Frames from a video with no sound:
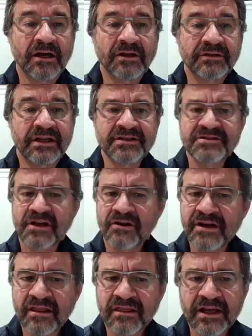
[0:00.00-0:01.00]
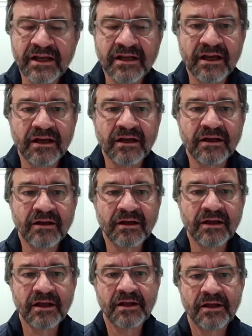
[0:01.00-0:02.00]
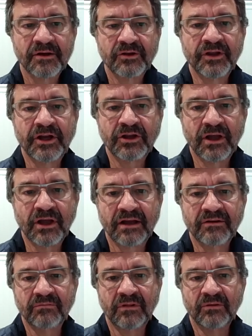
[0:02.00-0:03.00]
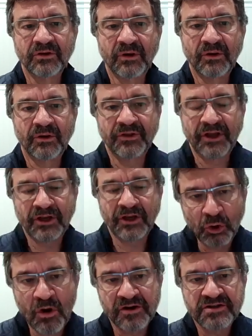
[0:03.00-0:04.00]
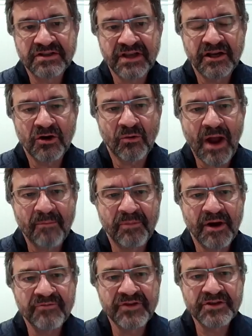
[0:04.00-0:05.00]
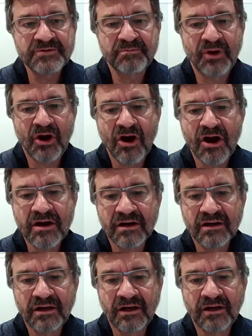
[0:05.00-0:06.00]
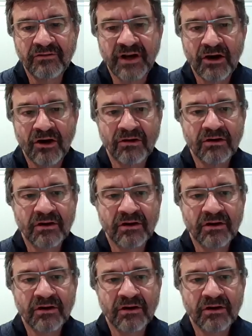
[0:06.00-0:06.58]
Is there anything that you want to say to wrap up this part of our